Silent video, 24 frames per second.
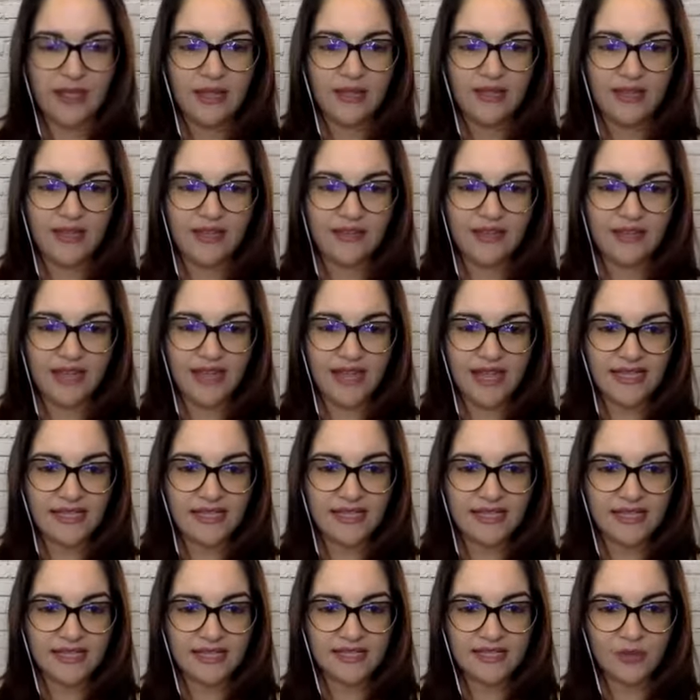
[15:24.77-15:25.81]
Then the last
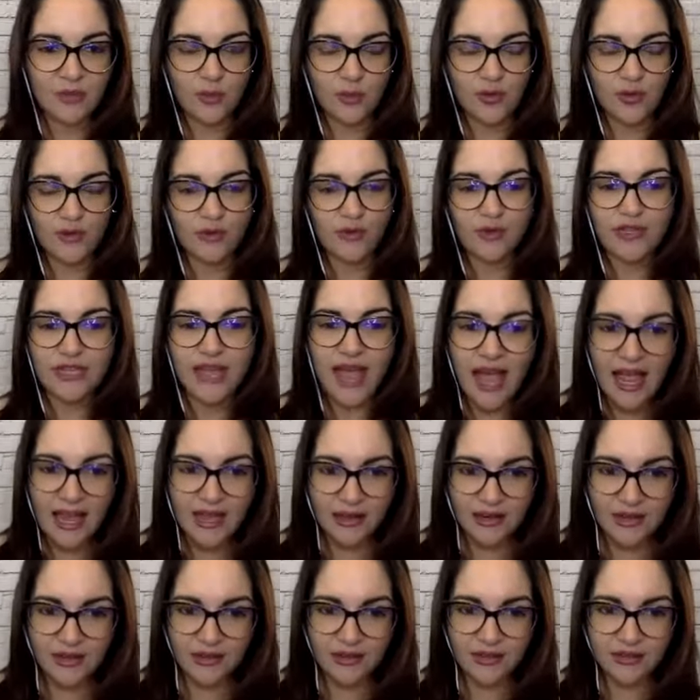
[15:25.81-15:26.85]
thing is, what if you're
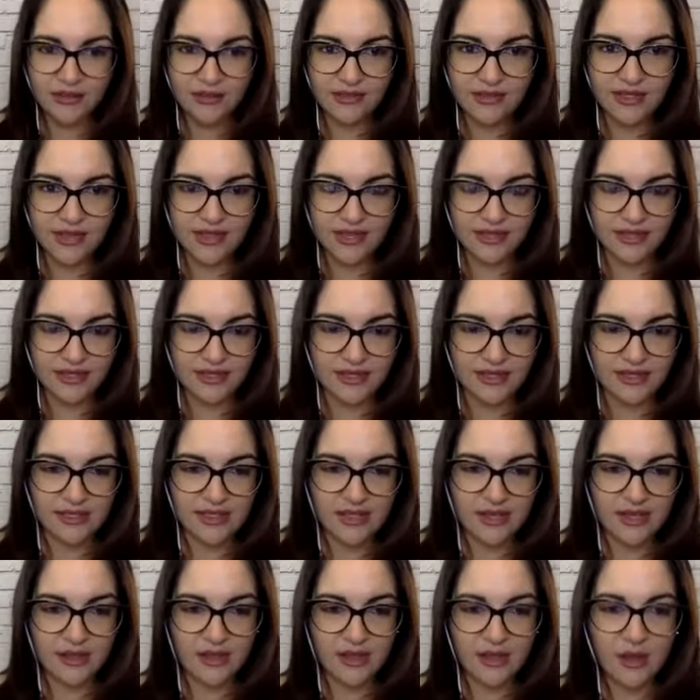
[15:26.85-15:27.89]
tired to get things
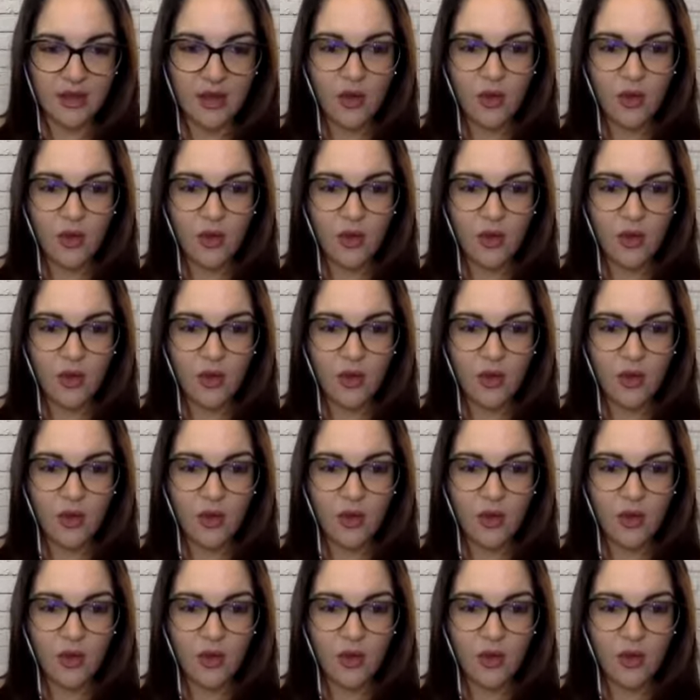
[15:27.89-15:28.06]
done?